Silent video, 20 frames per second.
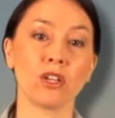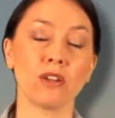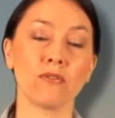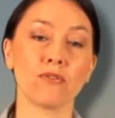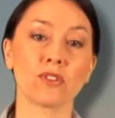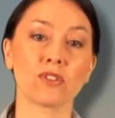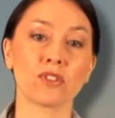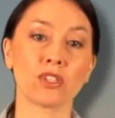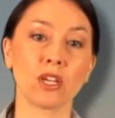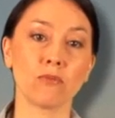if
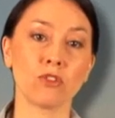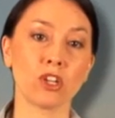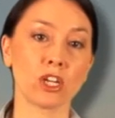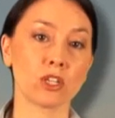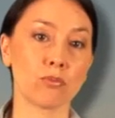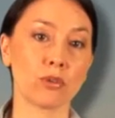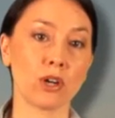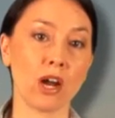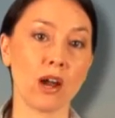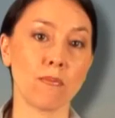the
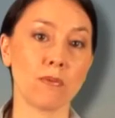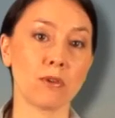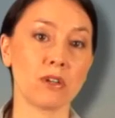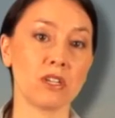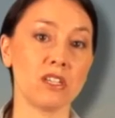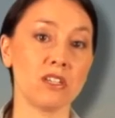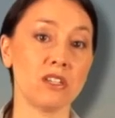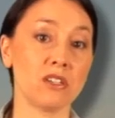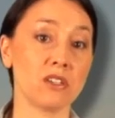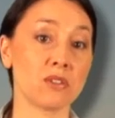subject
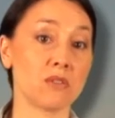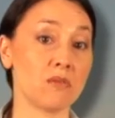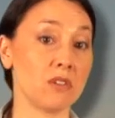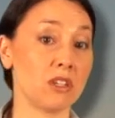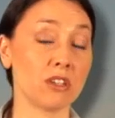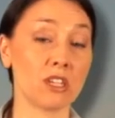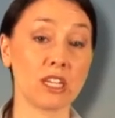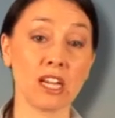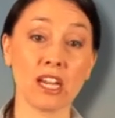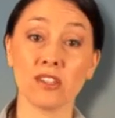property is
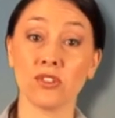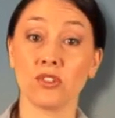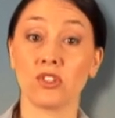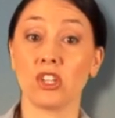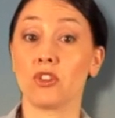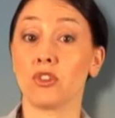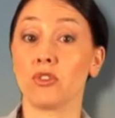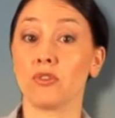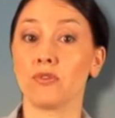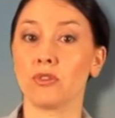near a gas
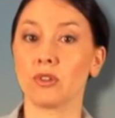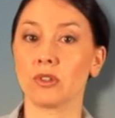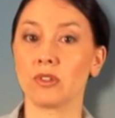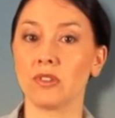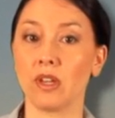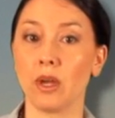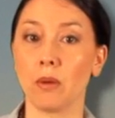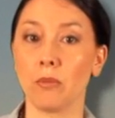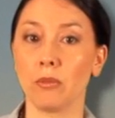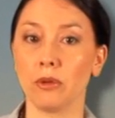station, for
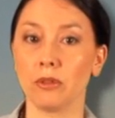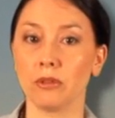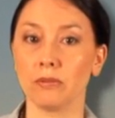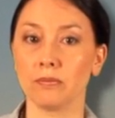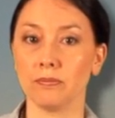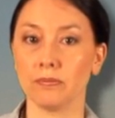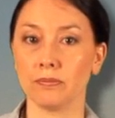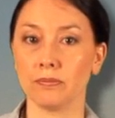example.